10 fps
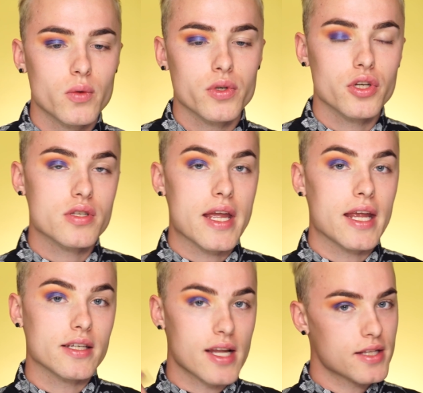wouldn't use a
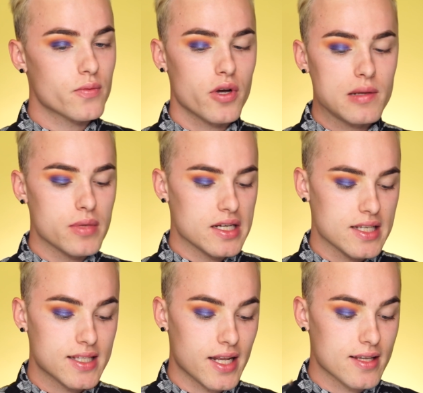dense one, but
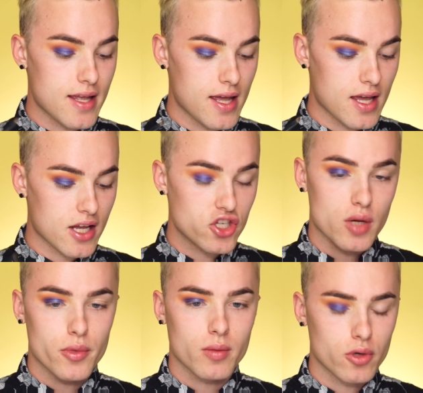since it is a
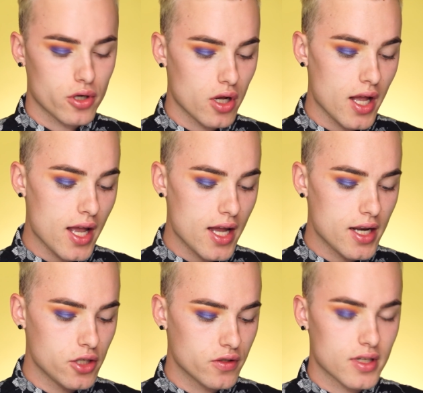shimmer, I'm going ahead
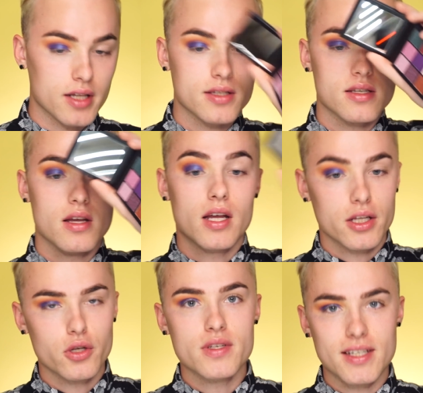and use
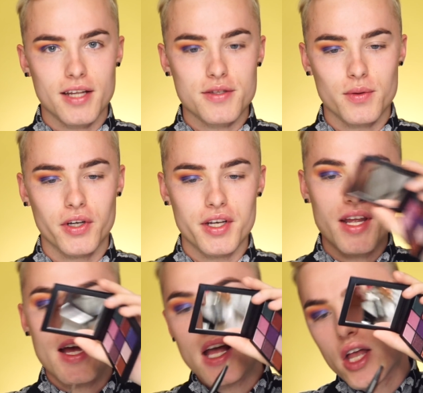a dense one.
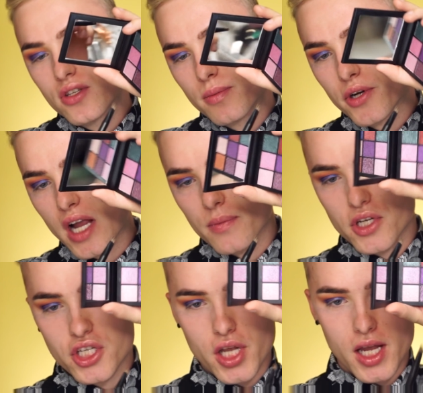So I'm gonna grab
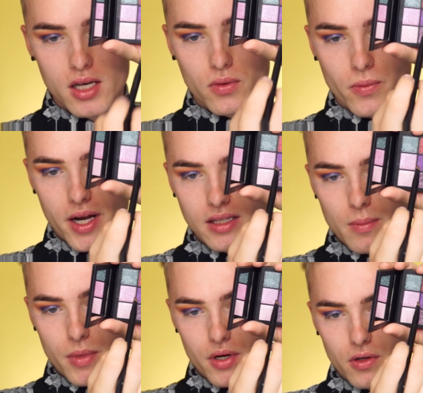this shade right in the
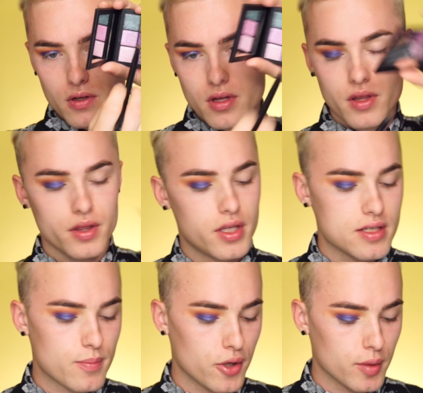middle,
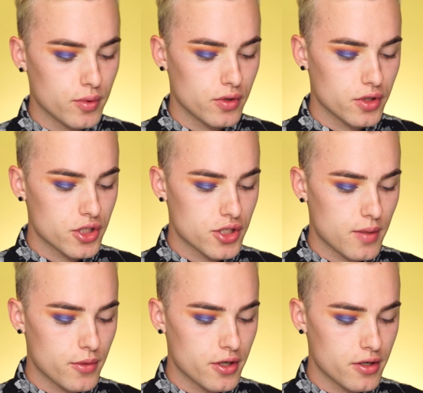this purple
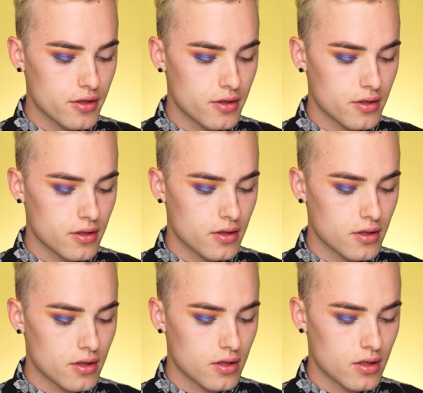shimmer,
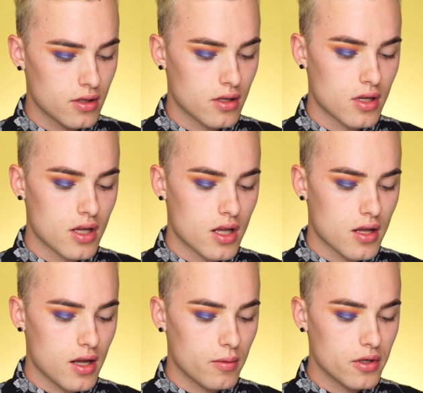
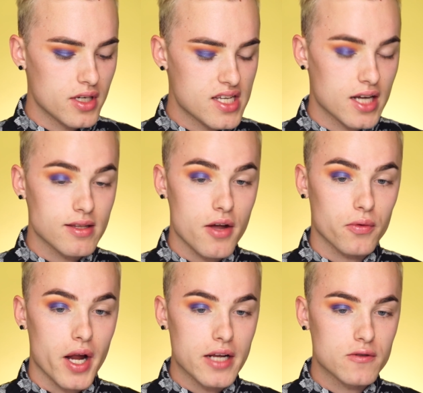and I'm gonna tuck that
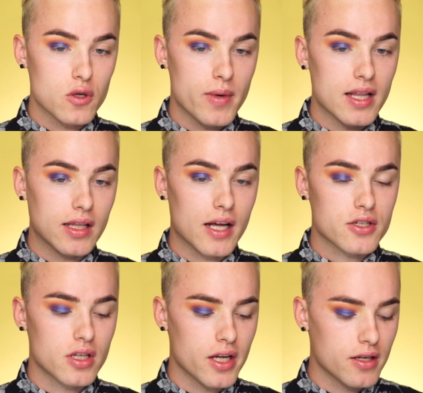right to my
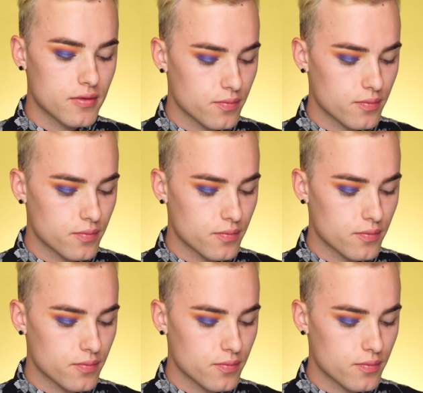lash line.